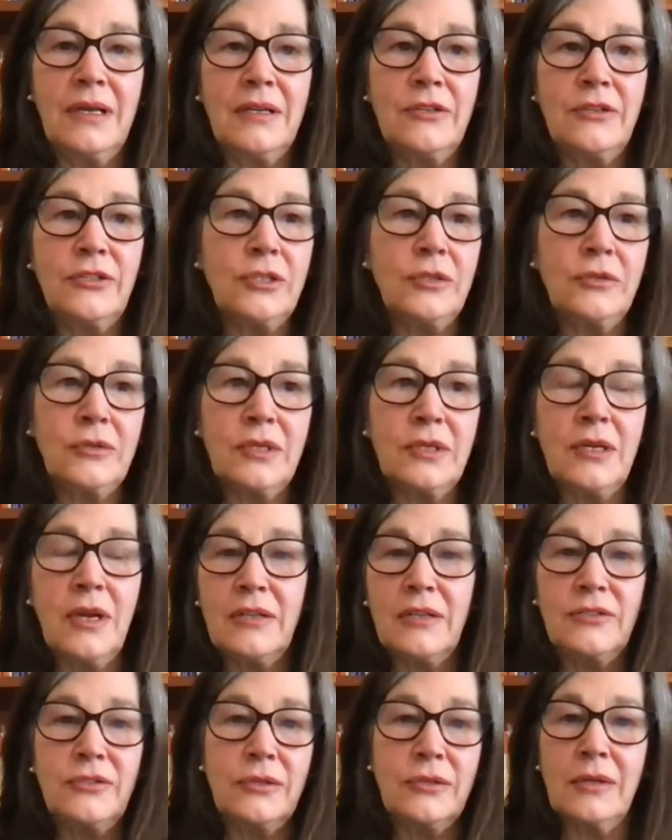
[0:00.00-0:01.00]
children
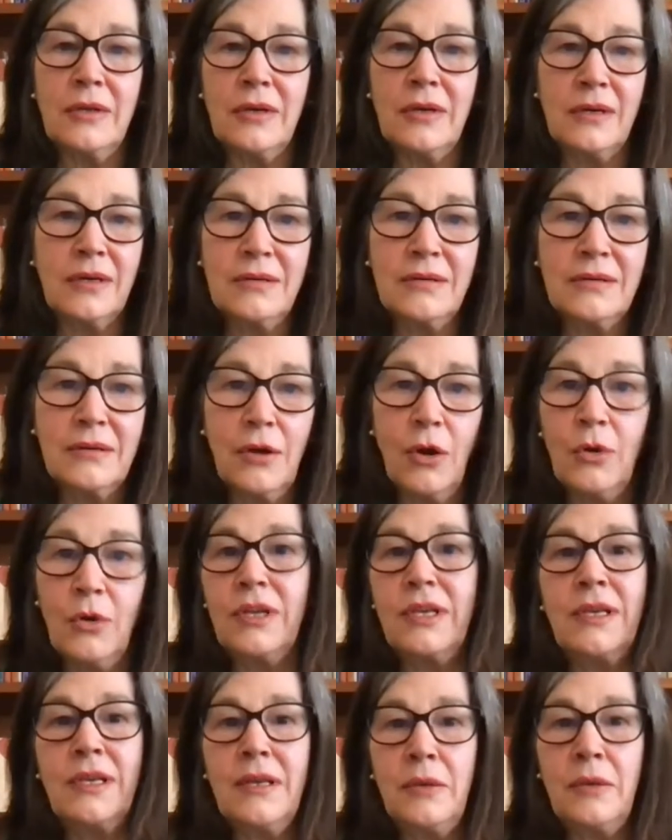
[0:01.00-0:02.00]
not to learn
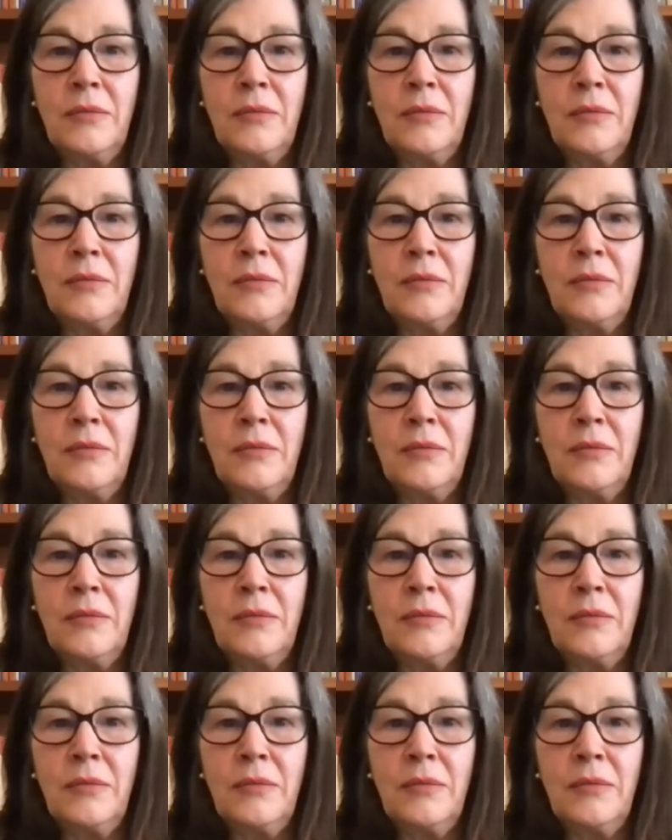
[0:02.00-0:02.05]
coding.